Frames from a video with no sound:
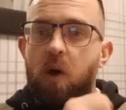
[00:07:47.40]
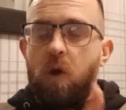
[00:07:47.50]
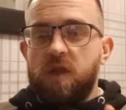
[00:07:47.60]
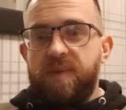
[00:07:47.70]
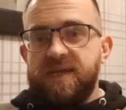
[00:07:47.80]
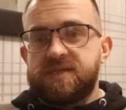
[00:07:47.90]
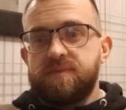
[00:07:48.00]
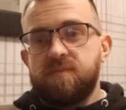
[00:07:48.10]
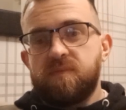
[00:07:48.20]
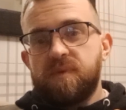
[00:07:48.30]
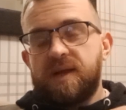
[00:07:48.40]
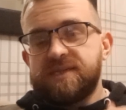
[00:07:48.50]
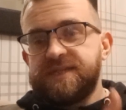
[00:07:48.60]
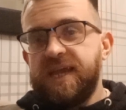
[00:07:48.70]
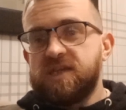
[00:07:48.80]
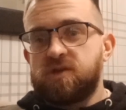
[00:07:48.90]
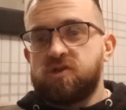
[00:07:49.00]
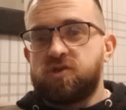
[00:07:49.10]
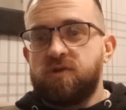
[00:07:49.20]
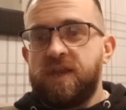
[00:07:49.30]
All the best. I'll see you
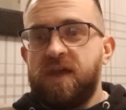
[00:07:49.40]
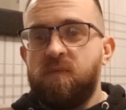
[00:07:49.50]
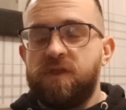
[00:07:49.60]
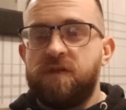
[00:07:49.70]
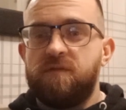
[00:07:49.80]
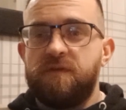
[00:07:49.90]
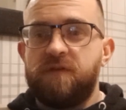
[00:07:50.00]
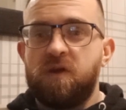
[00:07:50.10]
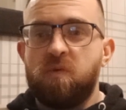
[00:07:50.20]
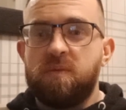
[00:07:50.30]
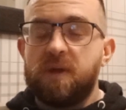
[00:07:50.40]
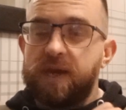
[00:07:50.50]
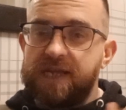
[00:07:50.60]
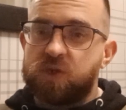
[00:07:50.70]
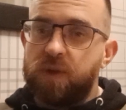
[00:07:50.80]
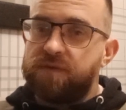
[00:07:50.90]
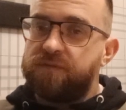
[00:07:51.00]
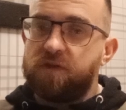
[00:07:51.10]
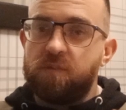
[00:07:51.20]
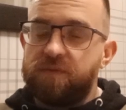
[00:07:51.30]
on Sunday with the review. A nice quick
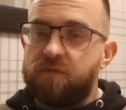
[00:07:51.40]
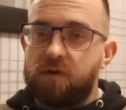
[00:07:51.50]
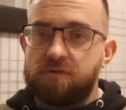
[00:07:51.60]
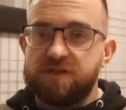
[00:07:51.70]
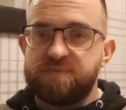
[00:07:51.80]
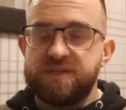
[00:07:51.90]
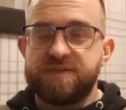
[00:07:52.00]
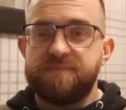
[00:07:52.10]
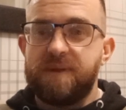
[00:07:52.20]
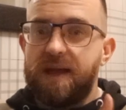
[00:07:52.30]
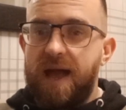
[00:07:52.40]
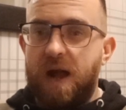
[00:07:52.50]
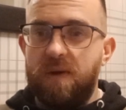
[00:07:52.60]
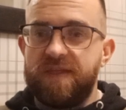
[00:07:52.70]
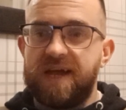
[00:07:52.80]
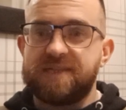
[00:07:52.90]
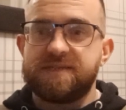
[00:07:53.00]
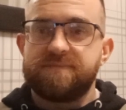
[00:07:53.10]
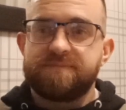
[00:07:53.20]
review before Christmas. How are the lads?